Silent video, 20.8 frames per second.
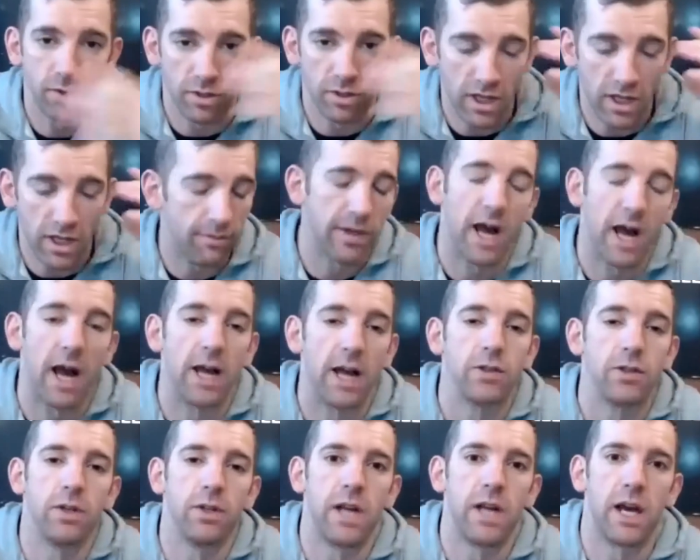just having
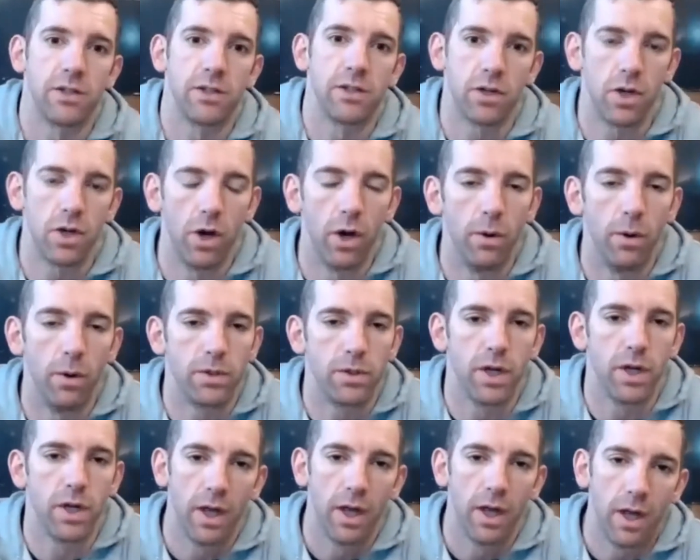eyes on that as a
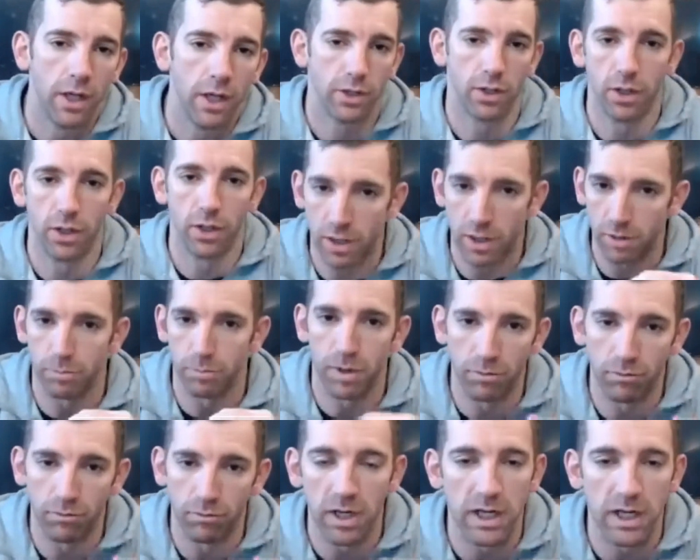coach so you can
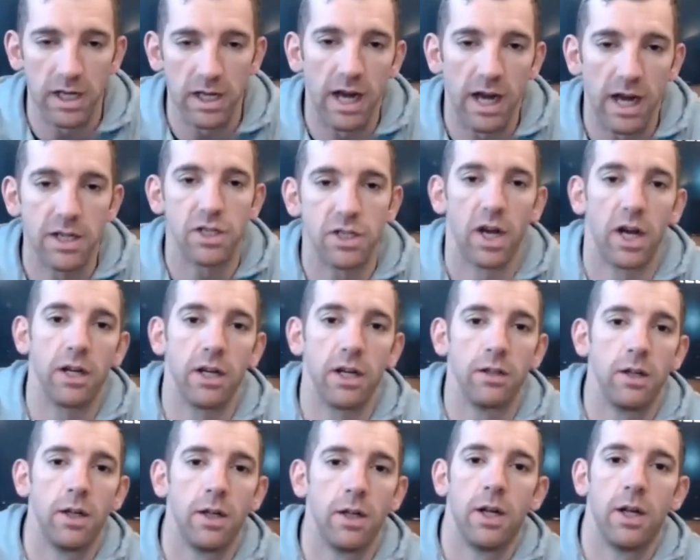be really agile.